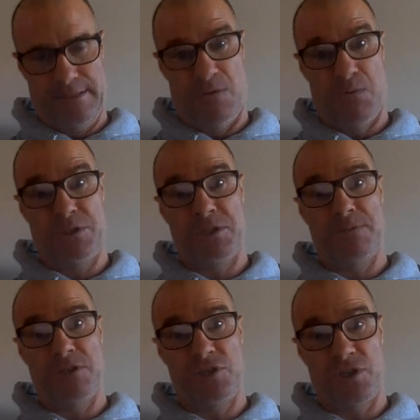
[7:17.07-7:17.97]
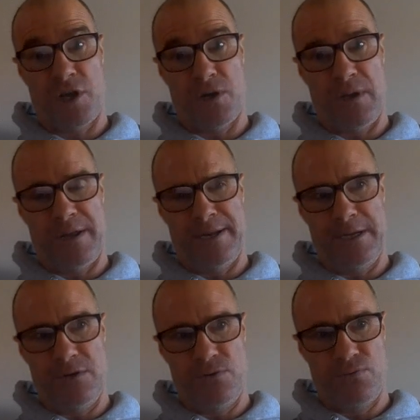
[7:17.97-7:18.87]
I want them to show an
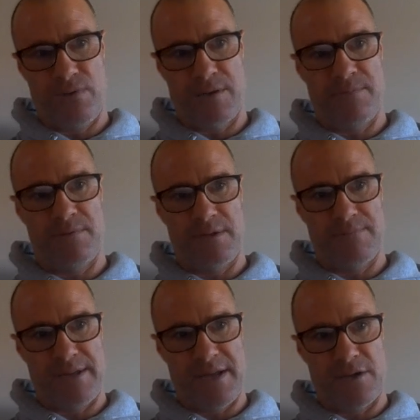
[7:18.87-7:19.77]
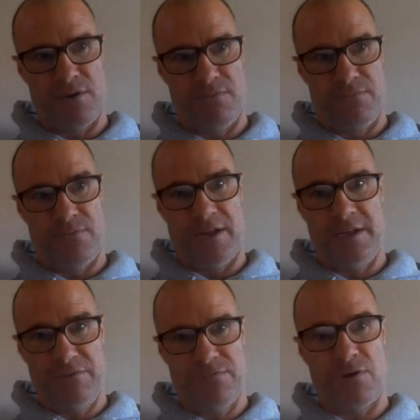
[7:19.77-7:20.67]
incredible amount of
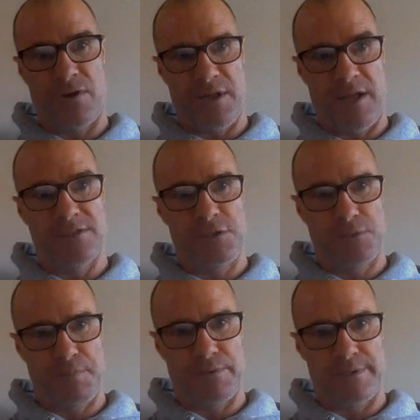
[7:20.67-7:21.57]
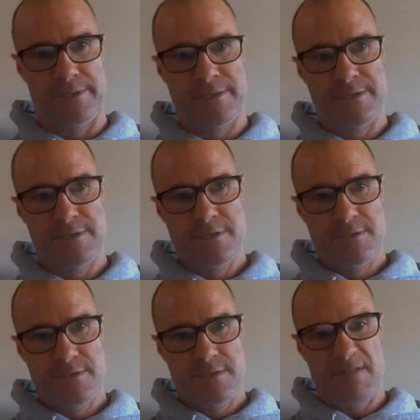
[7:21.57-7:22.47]
fucking fight and spirit
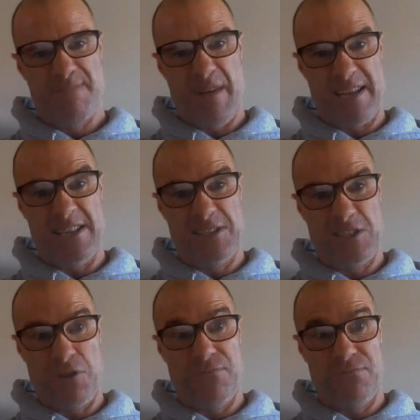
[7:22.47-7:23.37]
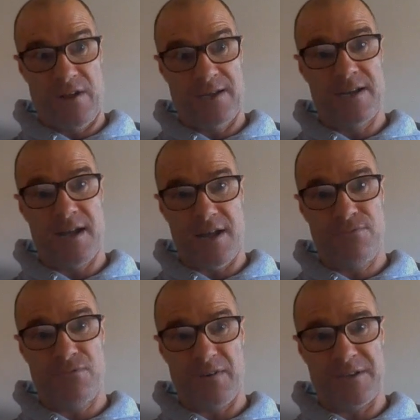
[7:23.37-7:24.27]
and make it so fucking hard
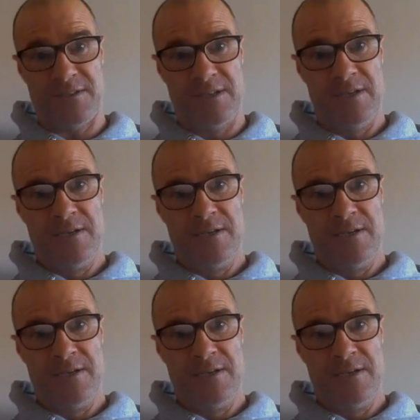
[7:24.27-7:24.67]
for us